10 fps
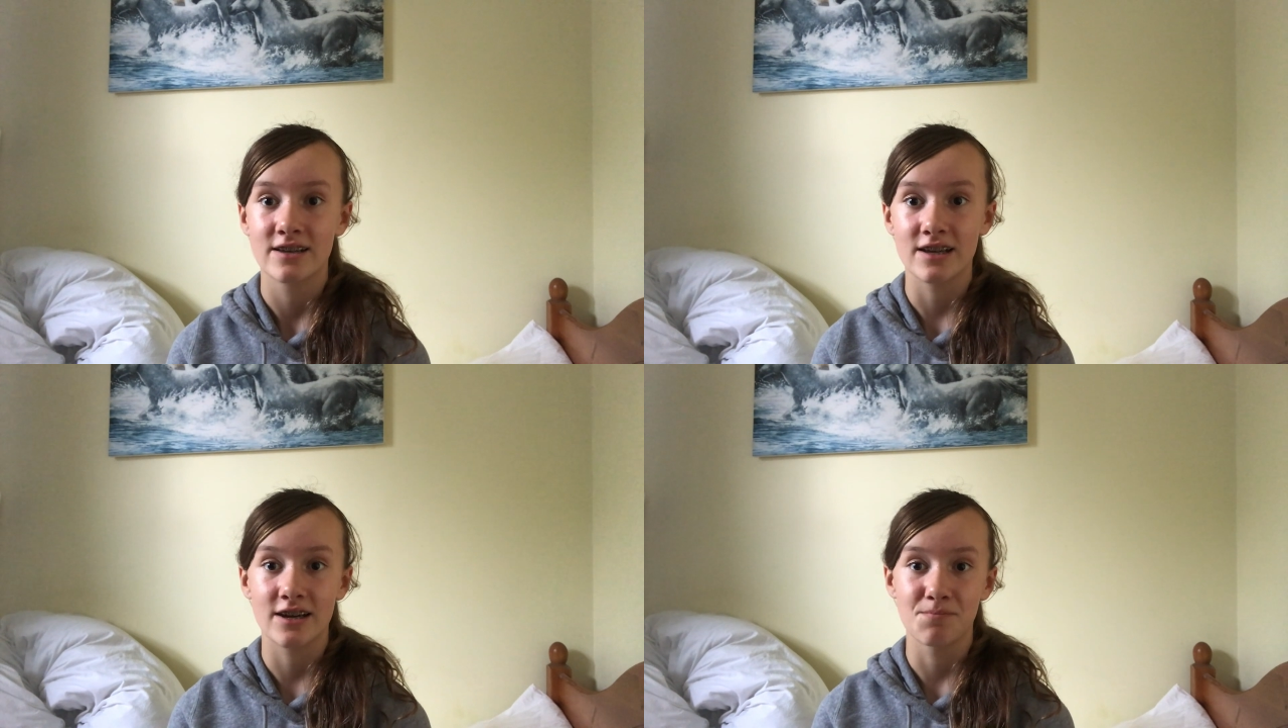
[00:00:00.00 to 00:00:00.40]

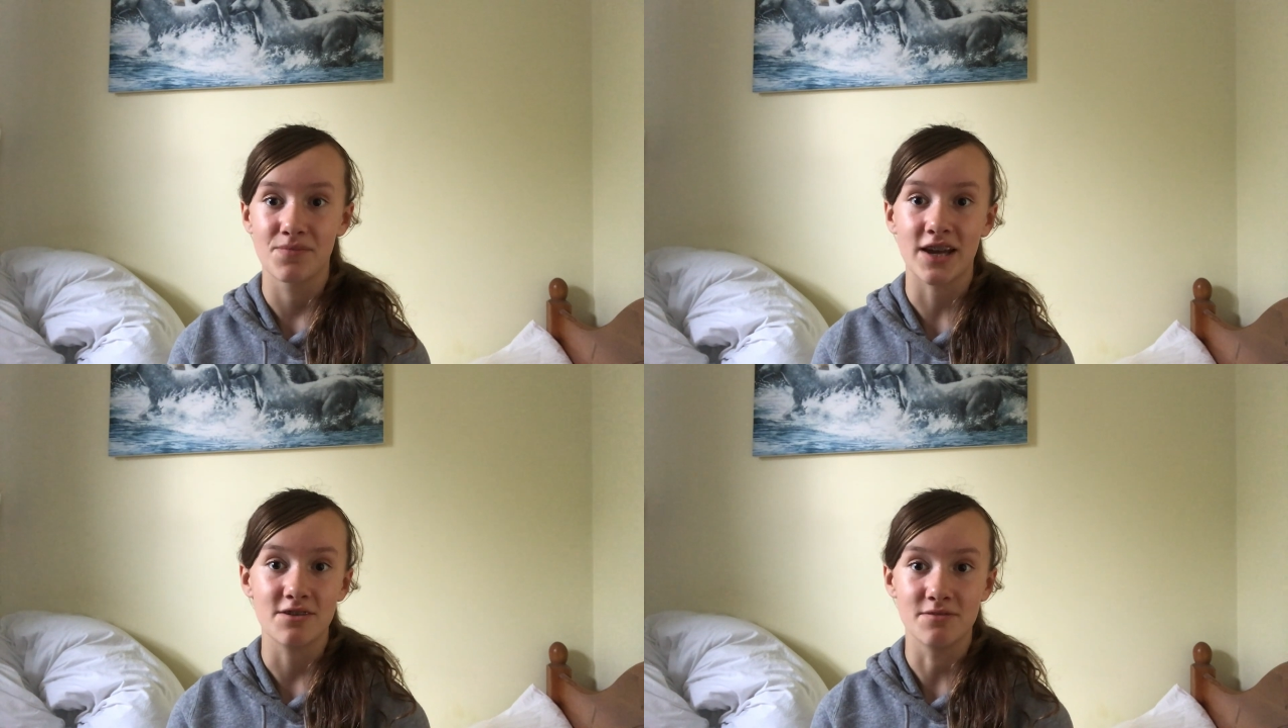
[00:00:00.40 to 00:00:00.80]

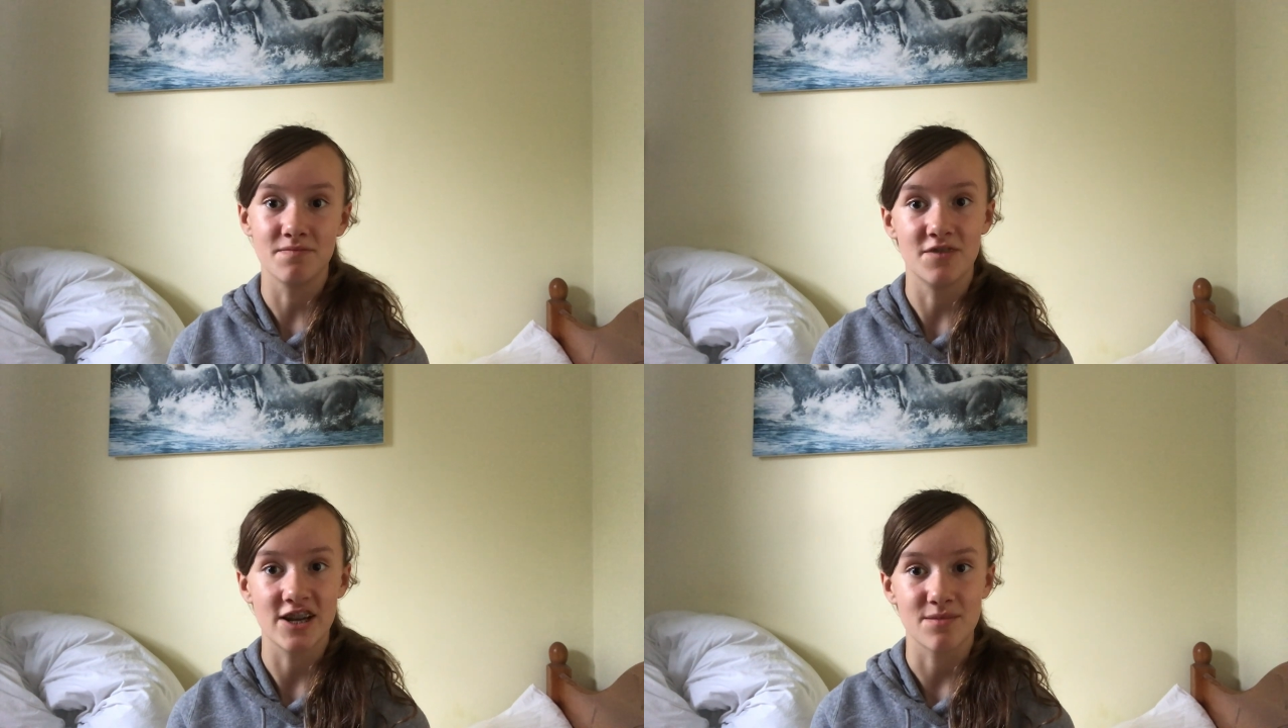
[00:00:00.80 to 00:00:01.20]
I
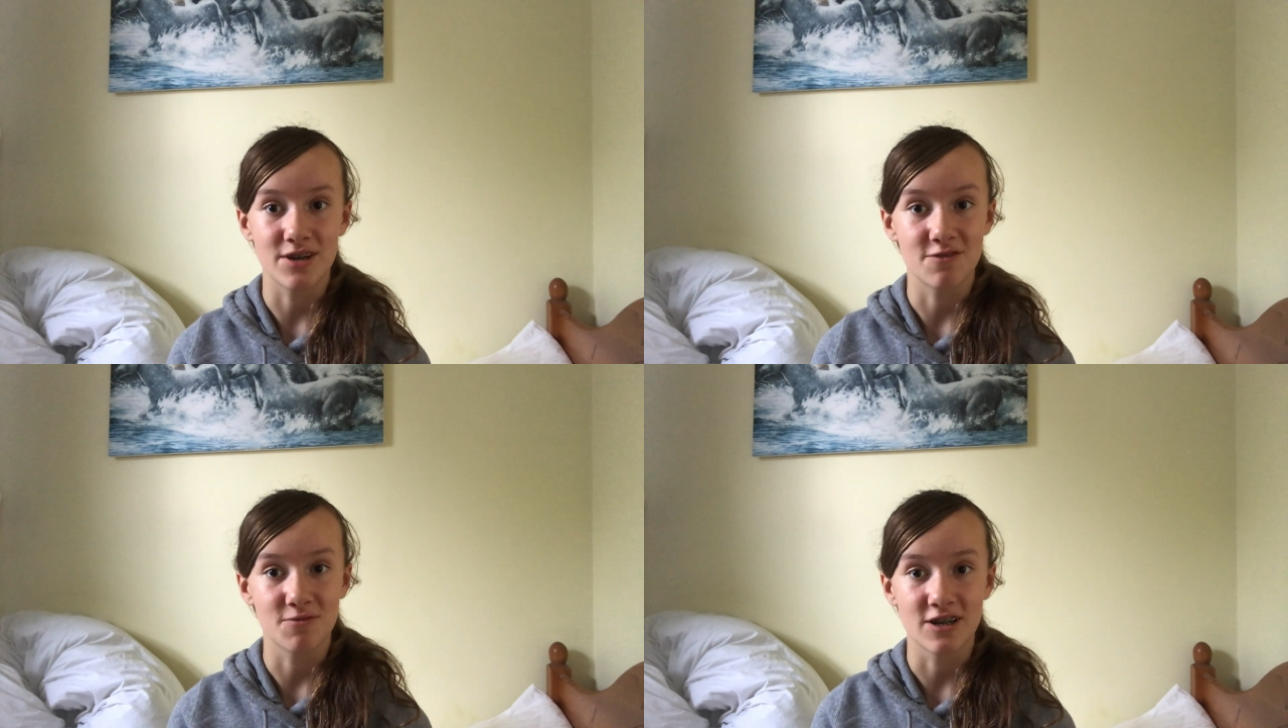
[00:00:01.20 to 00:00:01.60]

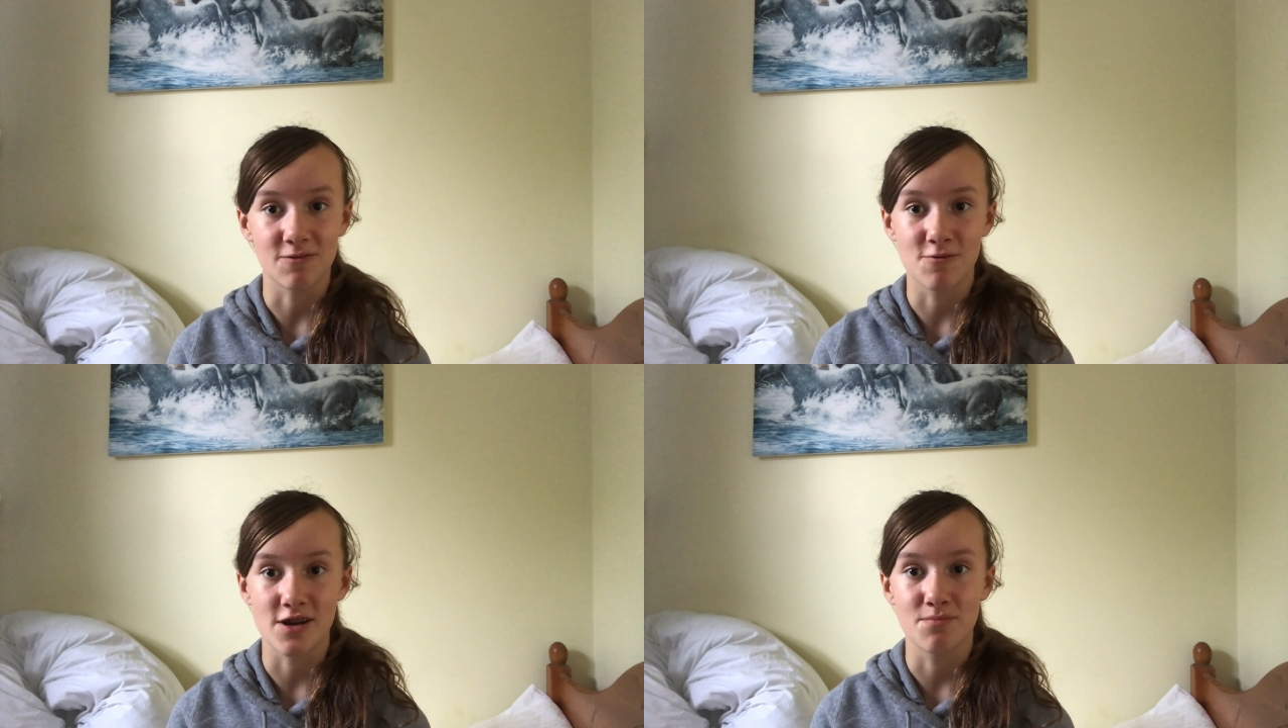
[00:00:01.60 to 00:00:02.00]
recommend
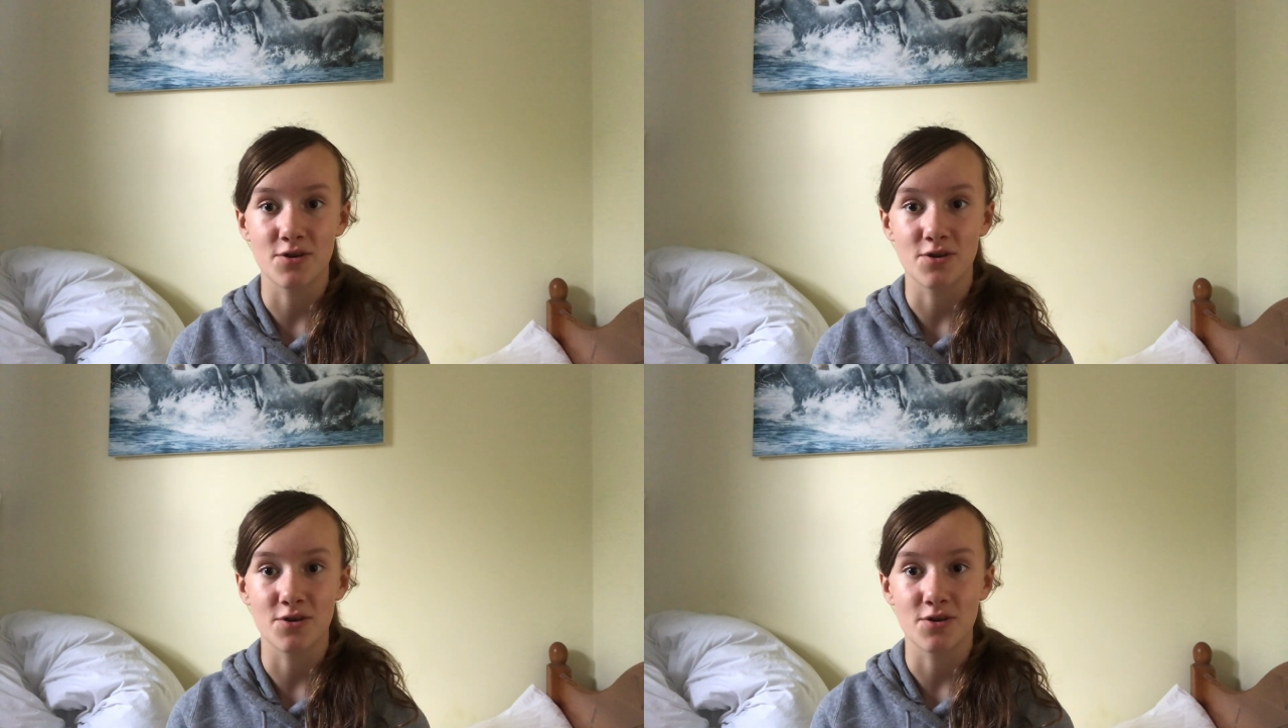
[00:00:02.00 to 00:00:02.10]
wearing one,